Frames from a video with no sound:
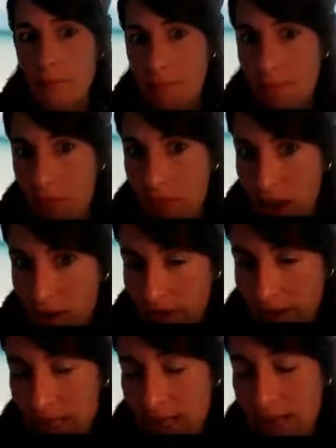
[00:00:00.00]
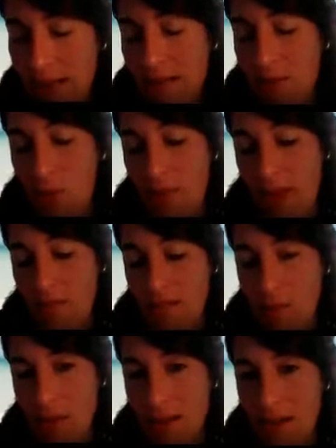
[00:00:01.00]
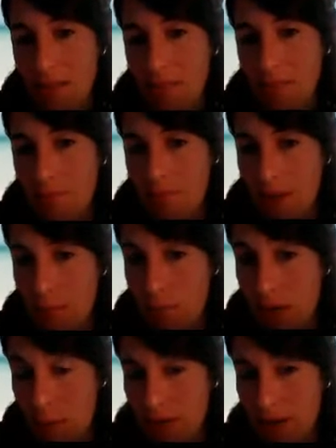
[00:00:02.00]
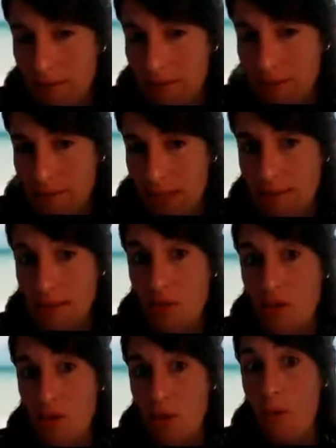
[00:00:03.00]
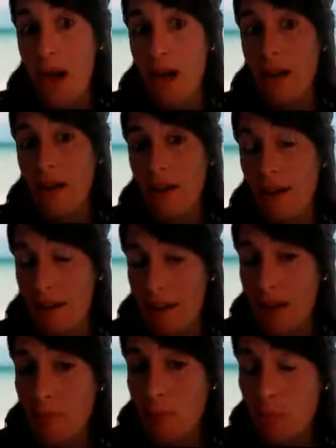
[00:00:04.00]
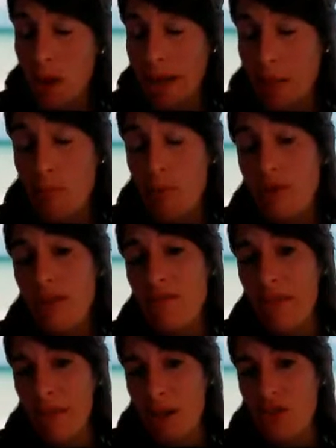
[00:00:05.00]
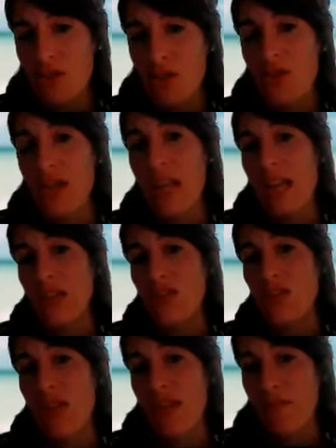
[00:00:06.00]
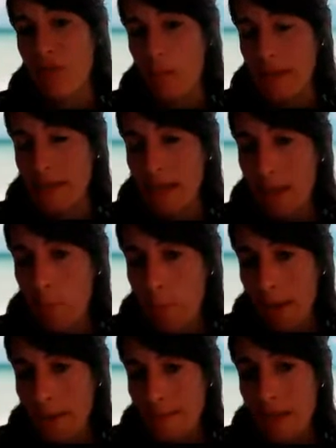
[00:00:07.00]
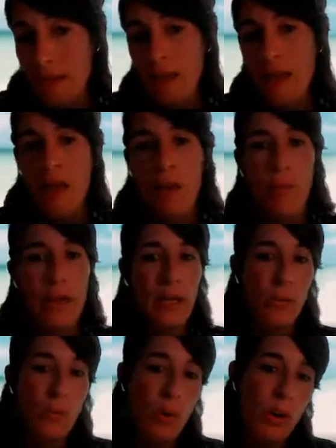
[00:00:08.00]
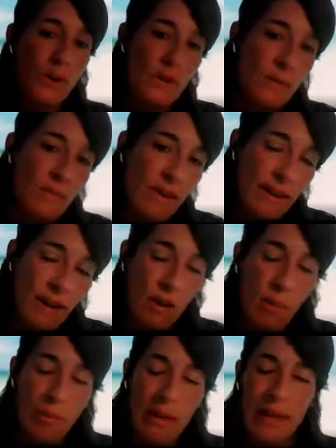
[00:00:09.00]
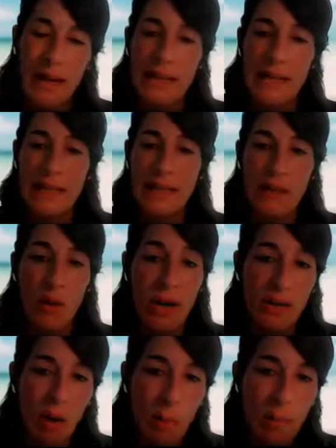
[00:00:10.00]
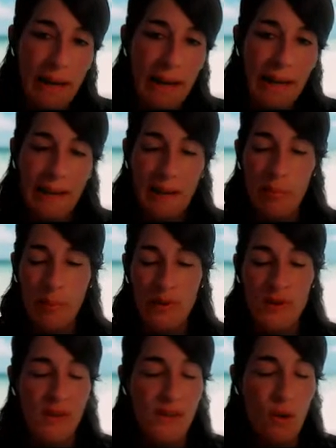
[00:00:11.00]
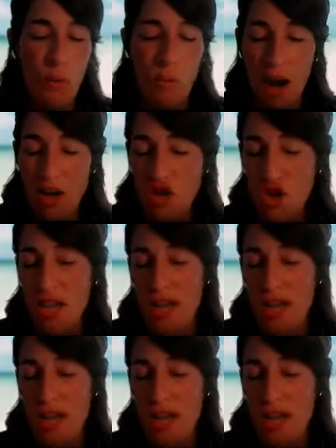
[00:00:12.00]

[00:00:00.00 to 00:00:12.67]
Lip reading: the theoretical or the environmental preliminary results saw an important reduction into the environmental impacts, but it was very complicated. So it complicated the process so much